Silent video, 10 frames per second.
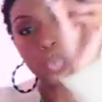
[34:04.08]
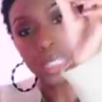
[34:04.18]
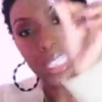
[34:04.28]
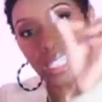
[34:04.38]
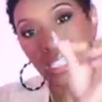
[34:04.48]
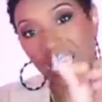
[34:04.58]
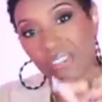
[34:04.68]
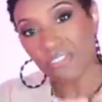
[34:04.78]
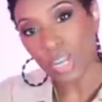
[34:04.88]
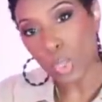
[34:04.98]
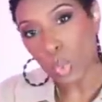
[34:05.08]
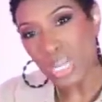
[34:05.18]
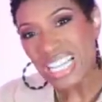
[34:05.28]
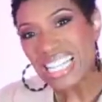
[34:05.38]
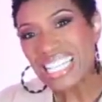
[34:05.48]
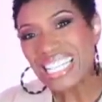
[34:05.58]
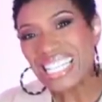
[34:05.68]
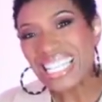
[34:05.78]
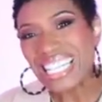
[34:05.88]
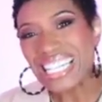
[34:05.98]
with the Stay Flow
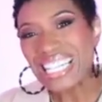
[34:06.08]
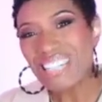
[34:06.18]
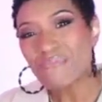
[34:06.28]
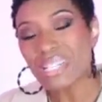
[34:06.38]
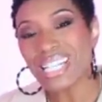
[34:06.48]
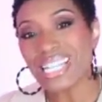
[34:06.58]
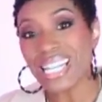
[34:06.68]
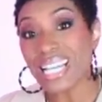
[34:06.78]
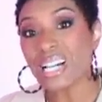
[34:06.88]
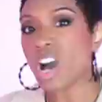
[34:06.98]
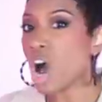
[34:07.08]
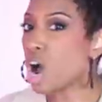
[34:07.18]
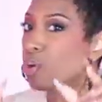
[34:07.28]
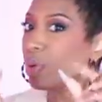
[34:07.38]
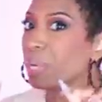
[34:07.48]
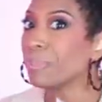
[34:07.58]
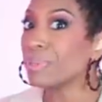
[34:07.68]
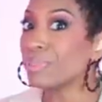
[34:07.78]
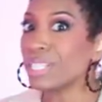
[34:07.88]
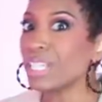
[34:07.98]
seam in there, already
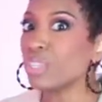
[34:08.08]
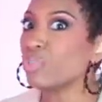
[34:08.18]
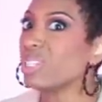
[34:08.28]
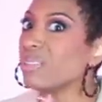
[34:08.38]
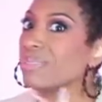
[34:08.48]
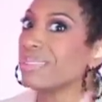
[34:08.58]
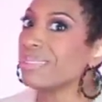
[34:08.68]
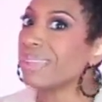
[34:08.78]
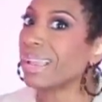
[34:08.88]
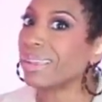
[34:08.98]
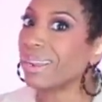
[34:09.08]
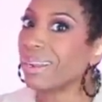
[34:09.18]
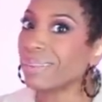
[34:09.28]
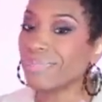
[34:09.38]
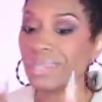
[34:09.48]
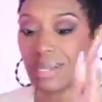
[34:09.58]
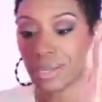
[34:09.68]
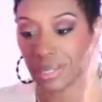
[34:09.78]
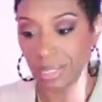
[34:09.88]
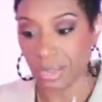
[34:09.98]
built in. You ain't gotta iron it real
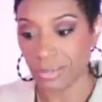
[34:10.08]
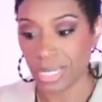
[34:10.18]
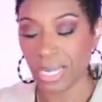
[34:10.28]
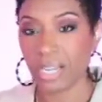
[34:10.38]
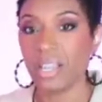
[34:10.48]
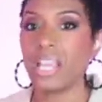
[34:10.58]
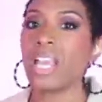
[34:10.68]
hard, it's already there.